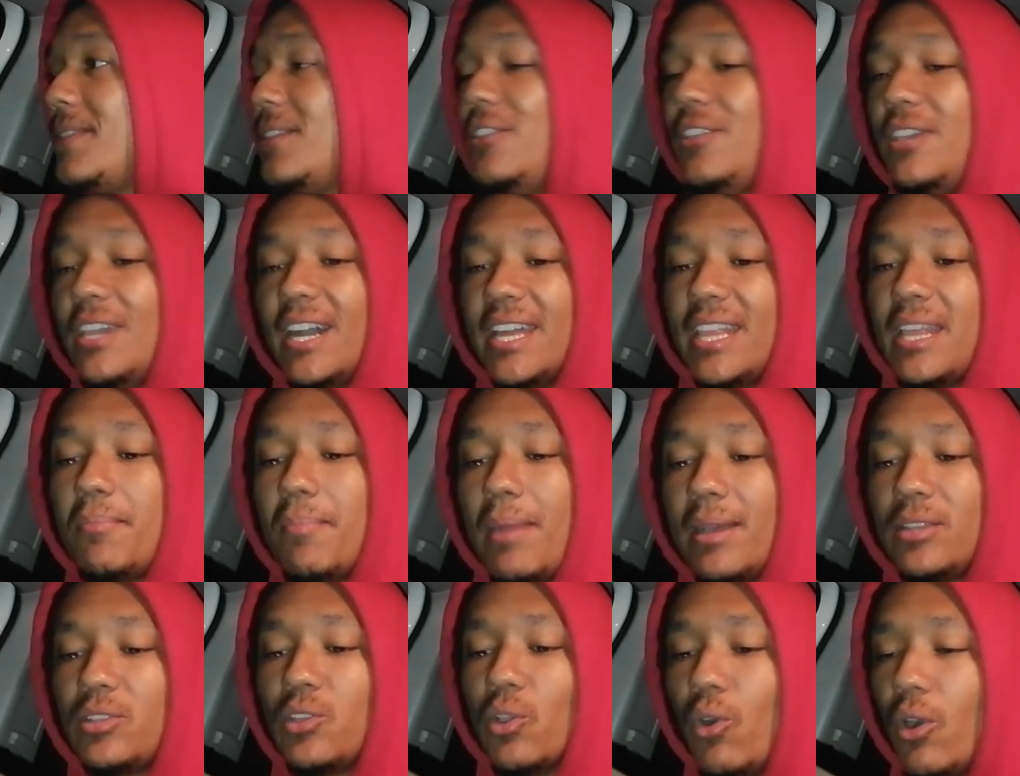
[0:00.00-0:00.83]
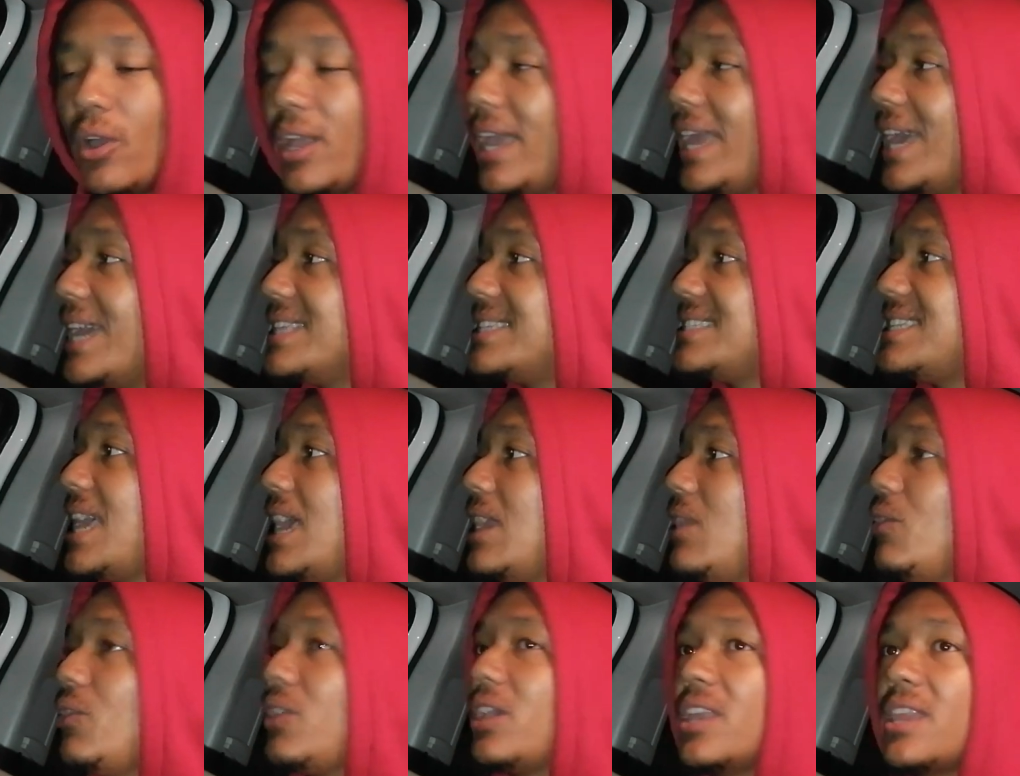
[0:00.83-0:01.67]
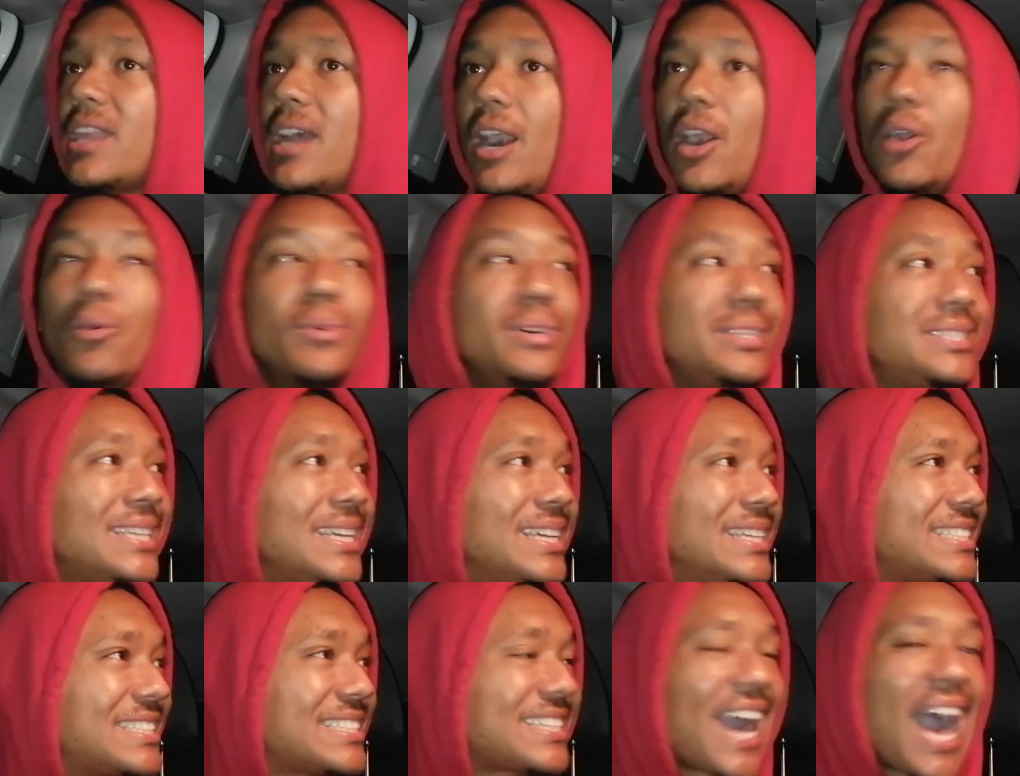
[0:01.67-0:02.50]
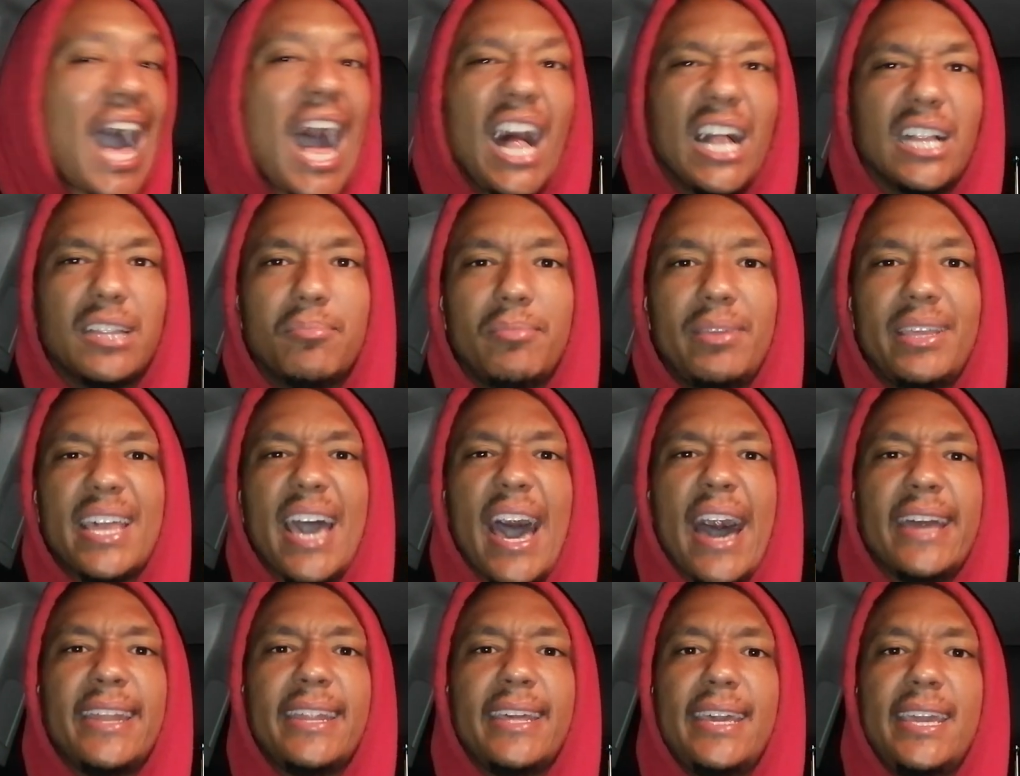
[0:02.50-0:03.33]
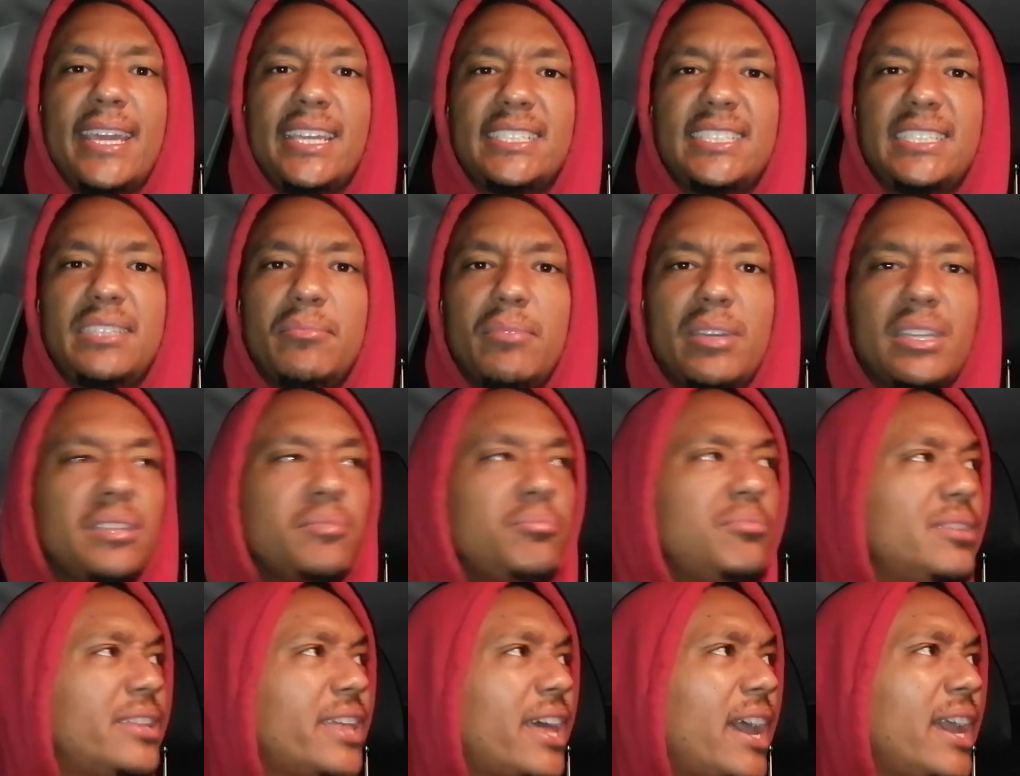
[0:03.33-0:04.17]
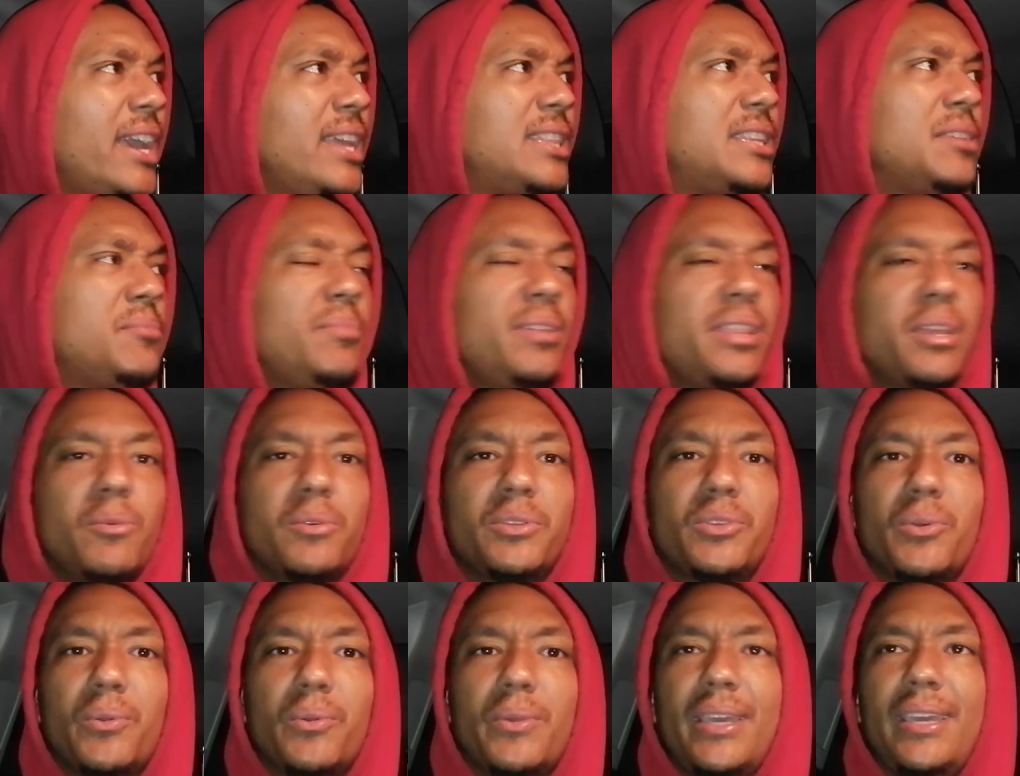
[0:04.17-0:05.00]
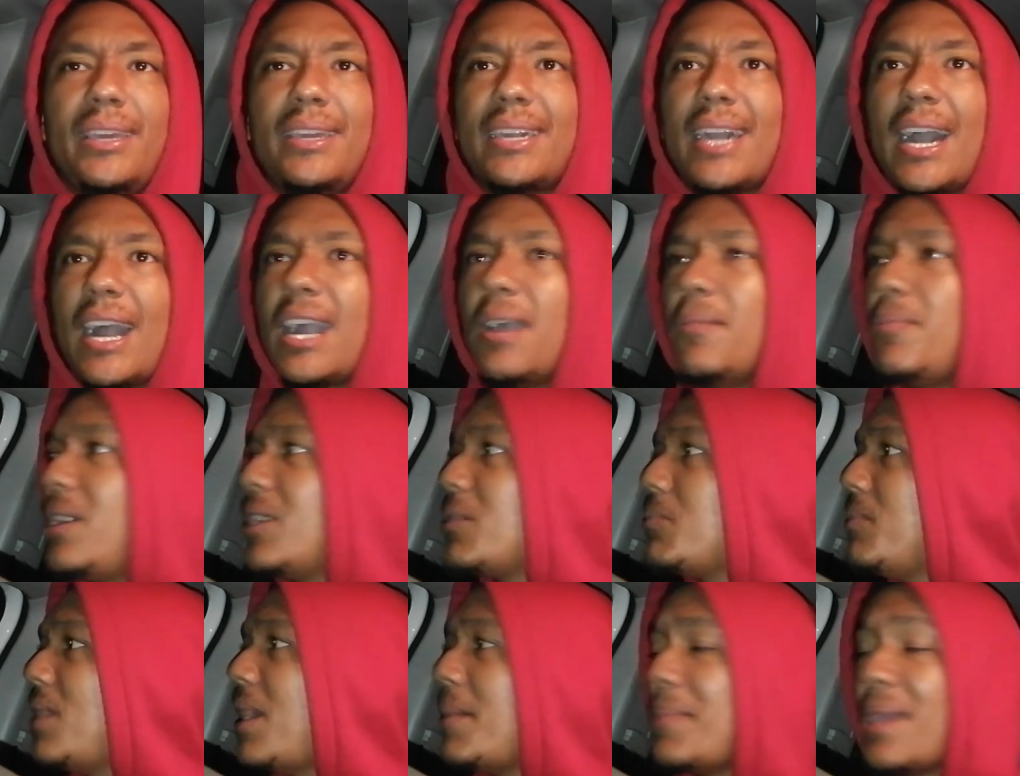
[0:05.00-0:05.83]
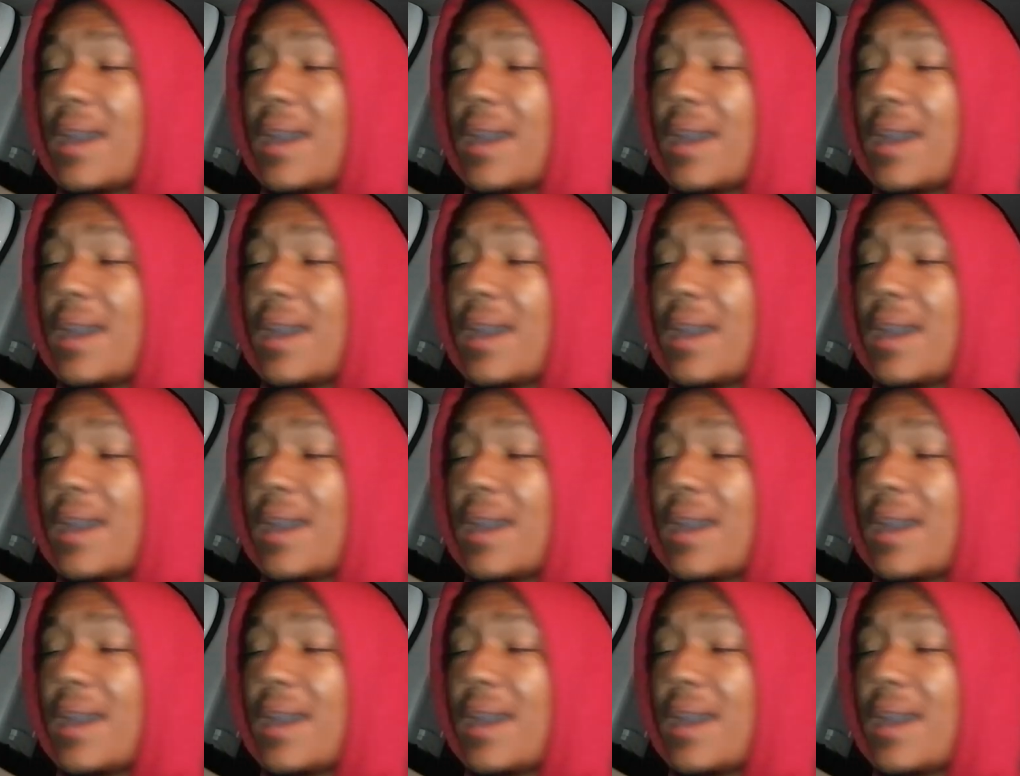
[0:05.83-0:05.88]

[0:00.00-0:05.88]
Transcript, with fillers: you hear that man talking and saying, look at the Owens, scowled me, they underestimated me, they hated me, they were talking cack about me.